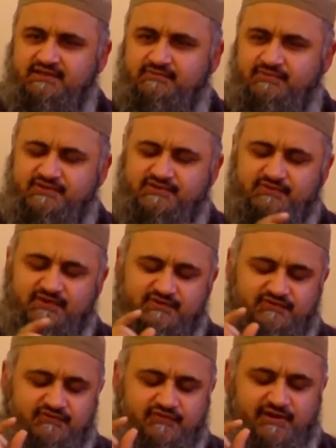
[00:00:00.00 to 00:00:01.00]
But it's, it's
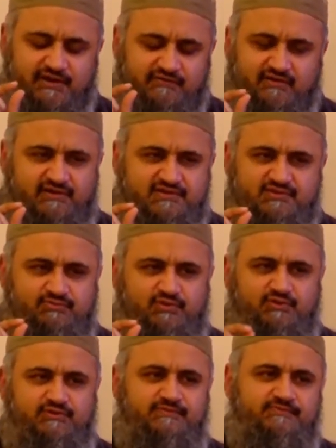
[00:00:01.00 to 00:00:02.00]
very, very
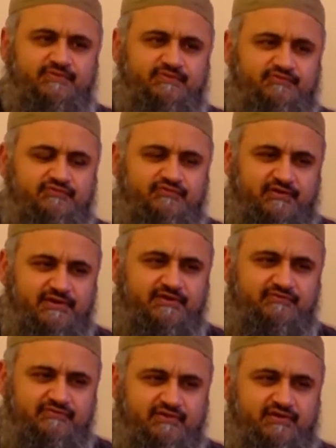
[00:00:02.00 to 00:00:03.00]
small, very,
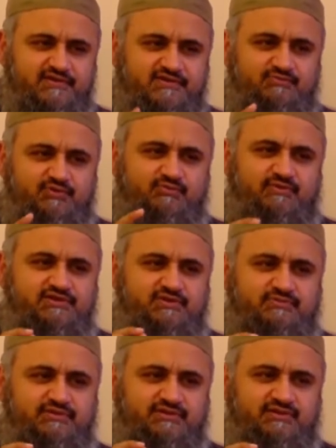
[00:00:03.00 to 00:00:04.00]
very small
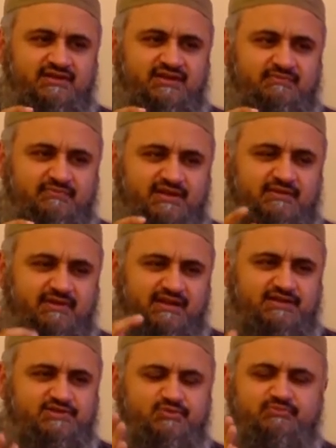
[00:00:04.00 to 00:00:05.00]
measurement. But he
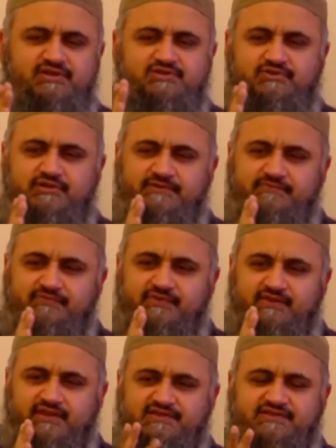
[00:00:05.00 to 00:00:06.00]
managed to measure it.
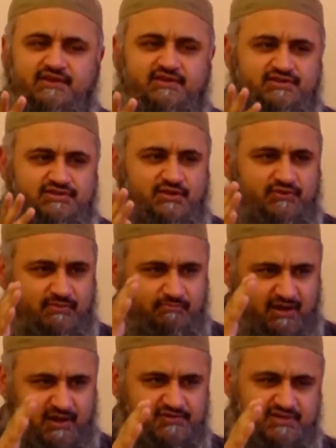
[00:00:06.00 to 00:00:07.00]
And that's how they showed the
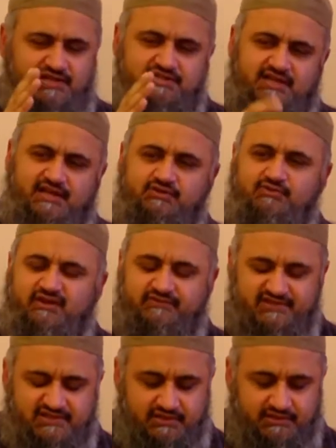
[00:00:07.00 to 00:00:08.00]
mountain actually had gravity.